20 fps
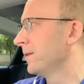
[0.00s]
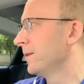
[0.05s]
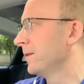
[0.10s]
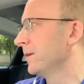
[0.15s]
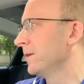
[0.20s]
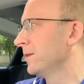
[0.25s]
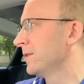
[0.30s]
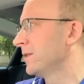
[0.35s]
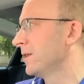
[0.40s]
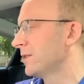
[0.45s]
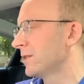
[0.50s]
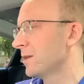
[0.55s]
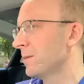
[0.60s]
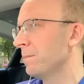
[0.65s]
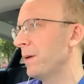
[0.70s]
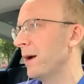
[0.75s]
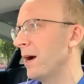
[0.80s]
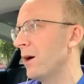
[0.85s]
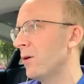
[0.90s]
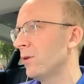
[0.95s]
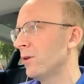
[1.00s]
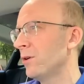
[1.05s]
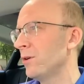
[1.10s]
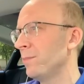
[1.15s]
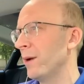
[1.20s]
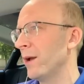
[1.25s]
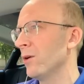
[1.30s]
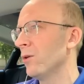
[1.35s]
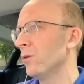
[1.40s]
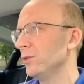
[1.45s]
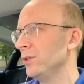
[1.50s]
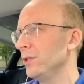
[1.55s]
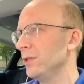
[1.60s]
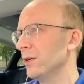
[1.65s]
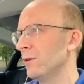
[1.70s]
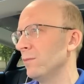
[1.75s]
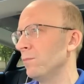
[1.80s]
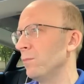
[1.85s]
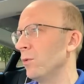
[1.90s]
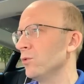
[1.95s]
the system power by
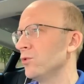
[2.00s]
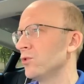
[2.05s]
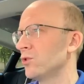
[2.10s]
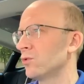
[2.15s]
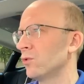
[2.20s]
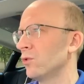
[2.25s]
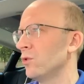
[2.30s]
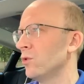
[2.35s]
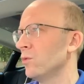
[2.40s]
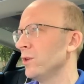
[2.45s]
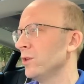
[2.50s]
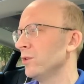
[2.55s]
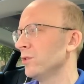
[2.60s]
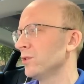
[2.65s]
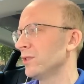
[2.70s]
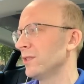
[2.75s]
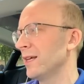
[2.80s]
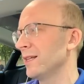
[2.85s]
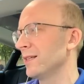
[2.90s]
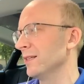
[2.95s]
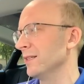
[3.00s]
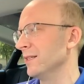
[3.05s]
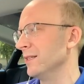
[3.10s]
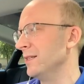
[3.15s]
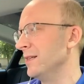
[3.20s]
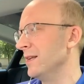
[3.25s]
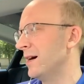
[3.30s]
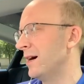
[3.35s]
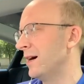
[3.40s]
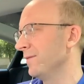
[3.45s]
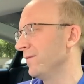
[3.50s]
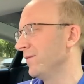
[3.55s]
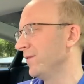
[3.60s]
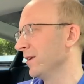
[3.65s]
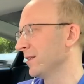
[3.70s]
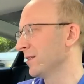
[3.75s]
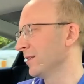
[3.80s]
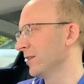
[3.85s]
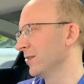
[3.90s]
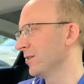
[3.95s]
holding down both scroll wheels. That does not
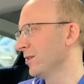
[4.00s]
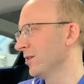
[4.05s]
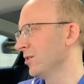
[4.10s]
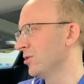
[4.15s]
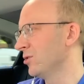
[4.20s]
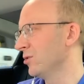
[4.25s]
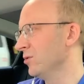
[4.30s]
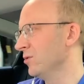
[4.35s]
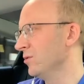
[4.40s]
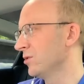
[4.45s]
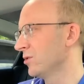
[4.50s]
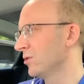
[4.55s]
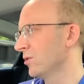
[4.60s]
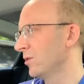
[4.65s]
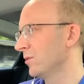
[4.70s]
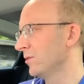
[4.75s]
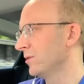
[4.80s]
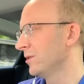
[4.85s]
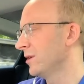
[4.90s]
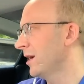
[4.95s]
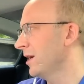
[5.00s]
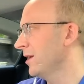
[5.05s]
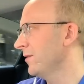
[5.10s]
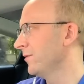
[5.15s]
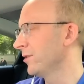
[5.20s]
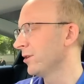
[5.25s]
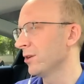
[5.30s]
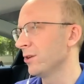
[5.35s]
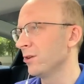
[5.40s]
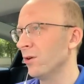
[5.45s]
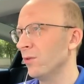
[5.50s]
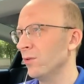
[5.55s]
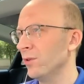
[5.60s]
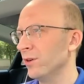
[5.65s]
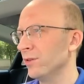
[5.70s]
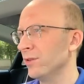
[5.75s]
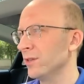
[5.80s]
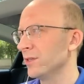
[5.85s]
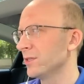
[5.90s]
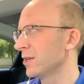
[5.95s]
fix this issue, so not even going to go
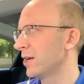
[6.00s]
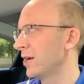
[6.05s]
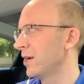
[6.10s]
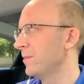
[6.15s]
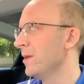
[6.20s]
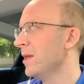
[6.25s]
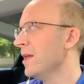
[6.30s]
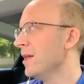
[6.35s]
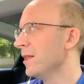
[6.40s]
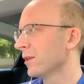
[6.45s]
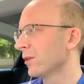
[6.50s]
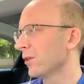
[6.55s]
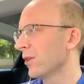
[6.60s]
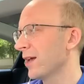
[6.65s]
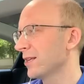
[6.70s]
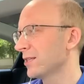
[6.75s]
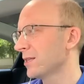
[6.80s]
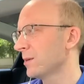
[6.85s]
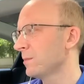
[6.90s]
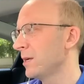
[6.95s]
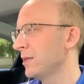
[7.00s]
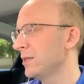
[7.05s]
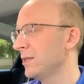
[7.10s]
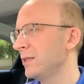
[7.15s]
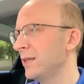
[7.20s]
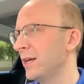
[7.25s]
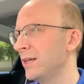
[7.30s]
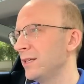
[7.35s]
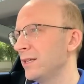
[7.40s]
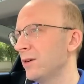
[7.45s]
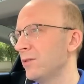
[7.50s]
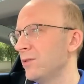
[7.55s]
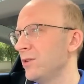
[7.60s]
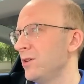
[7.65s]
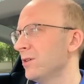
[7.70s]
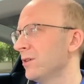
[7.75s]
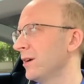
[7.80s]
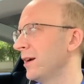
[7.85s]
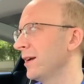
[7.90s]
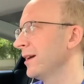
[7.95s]
there this time. The last time I did that
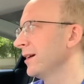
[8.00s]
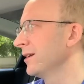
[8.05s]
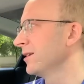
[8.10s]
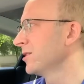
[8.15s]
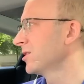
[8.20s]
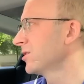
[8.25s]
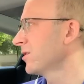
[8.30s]
down here, I got a